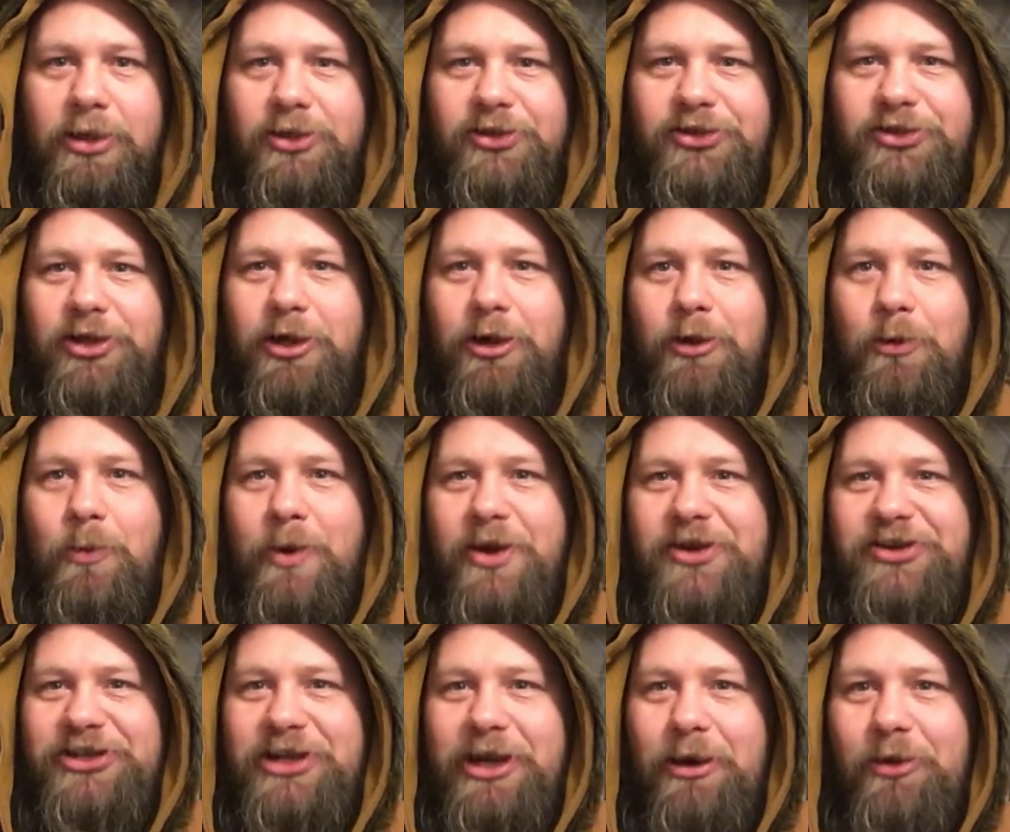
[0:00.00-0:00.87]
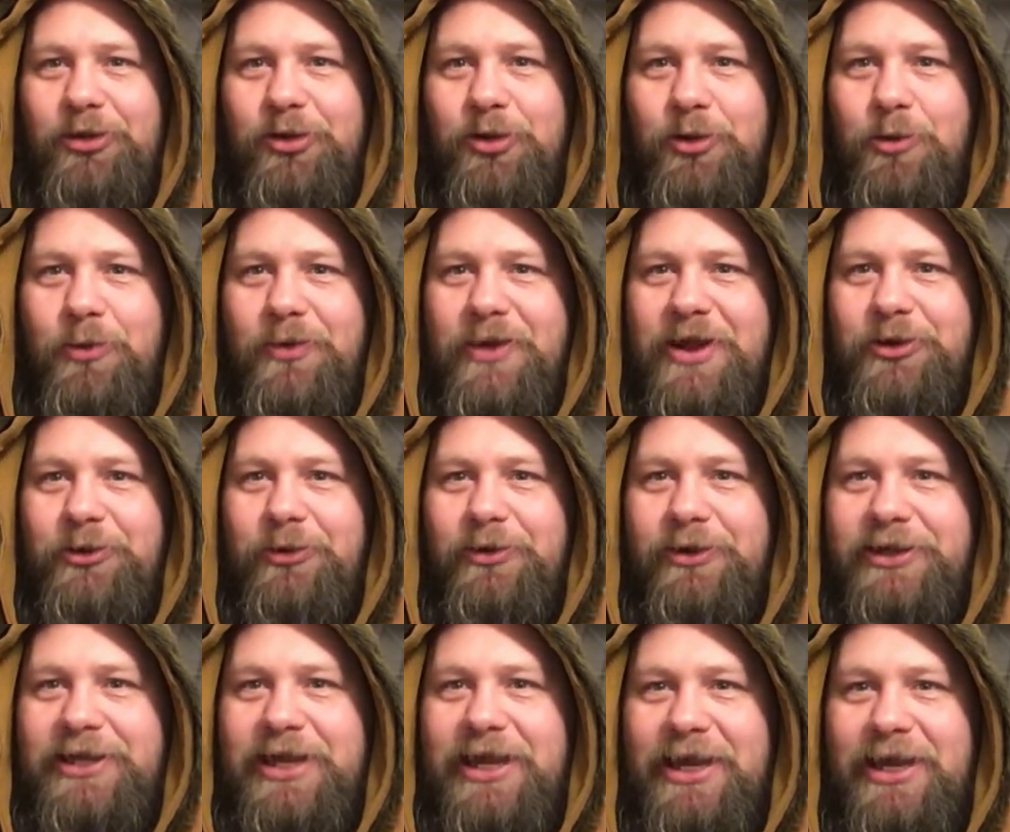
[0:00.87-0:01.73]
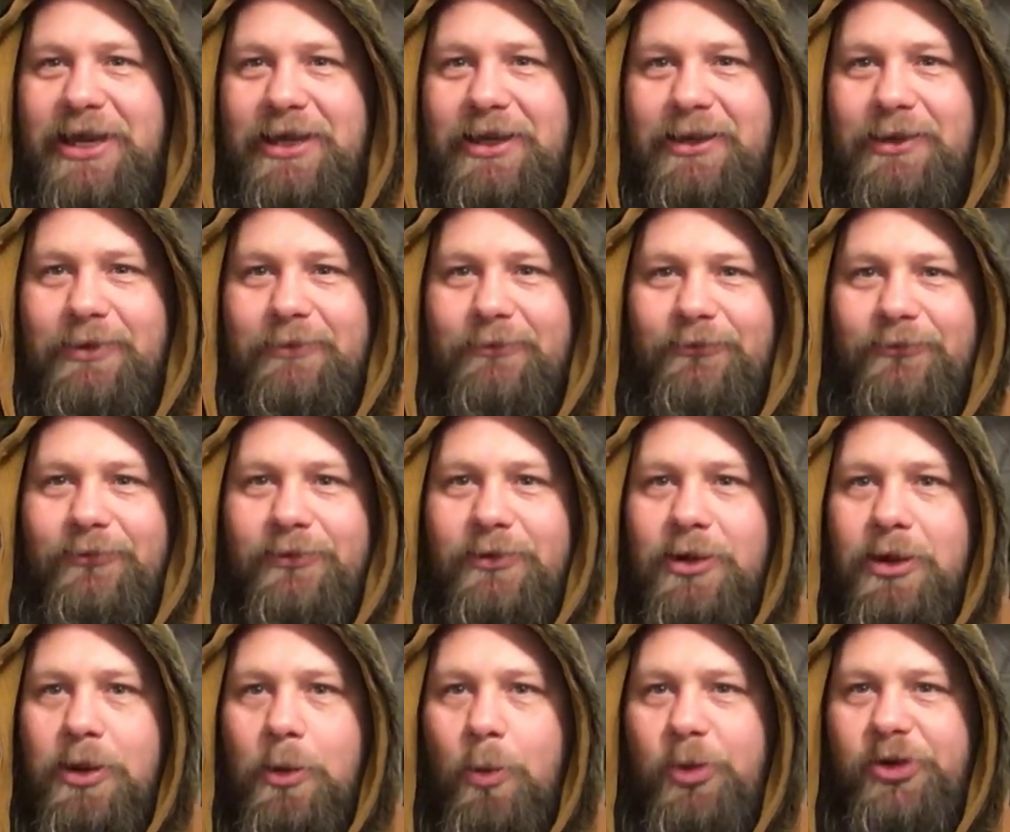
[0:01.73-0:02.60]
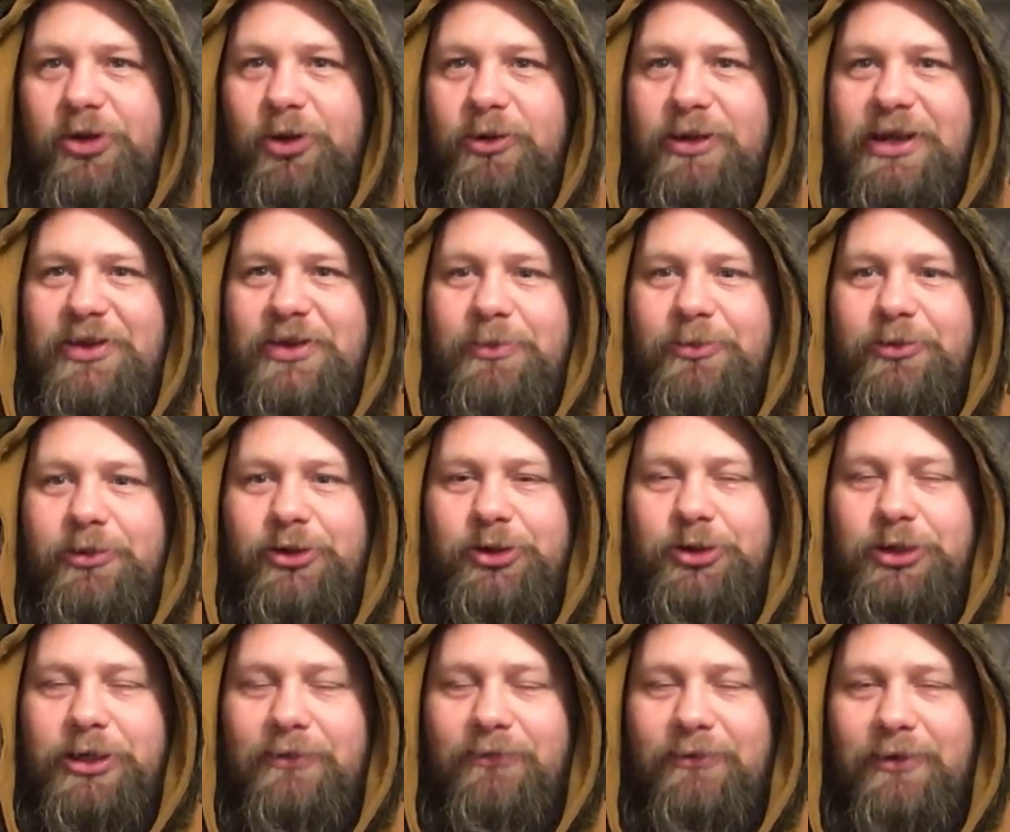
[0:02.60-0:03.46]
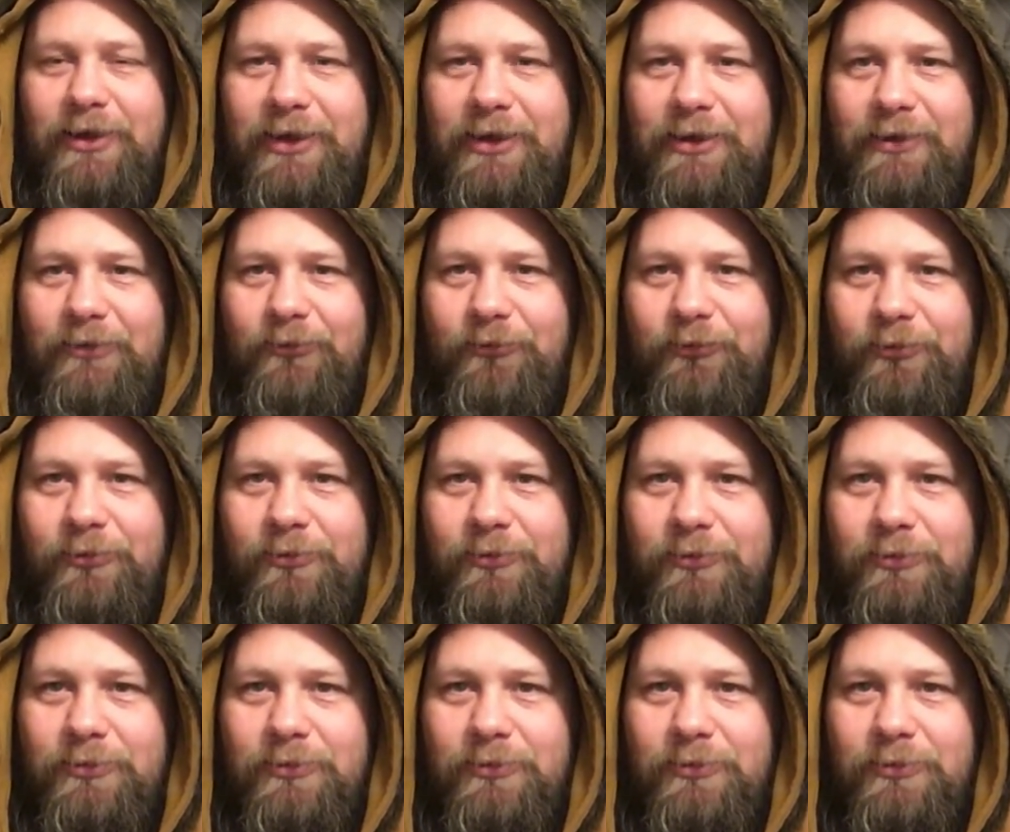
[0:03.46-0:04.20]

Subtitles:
So, once they are through, they enter a cave, which will lead them to the Tree of Life.